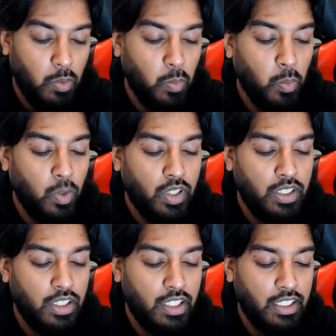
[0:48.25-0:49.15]

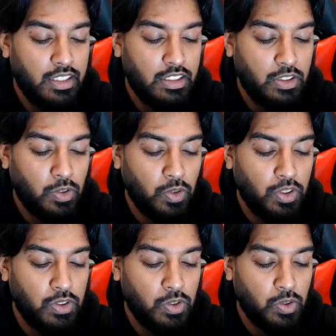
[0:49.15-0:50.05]
One-legged
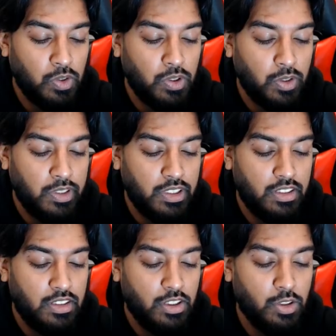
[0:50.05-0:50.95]
toy soldier
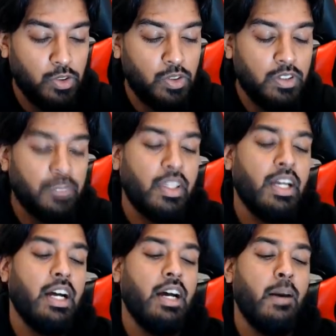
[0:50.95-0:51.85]
into
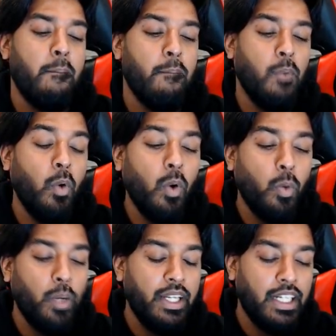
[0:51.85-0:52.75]

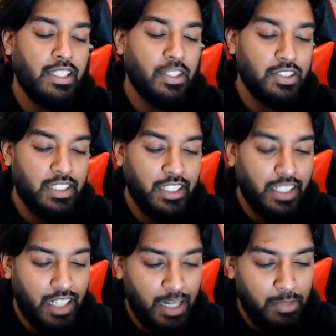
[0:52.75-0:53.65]
oh wait, I thought that was the
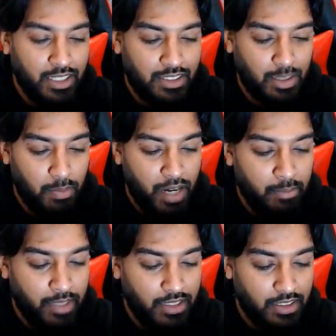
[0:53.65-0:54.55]
hit. I messed
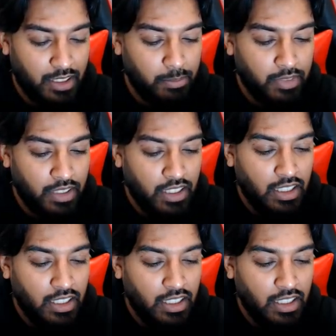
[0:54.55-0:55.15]
up.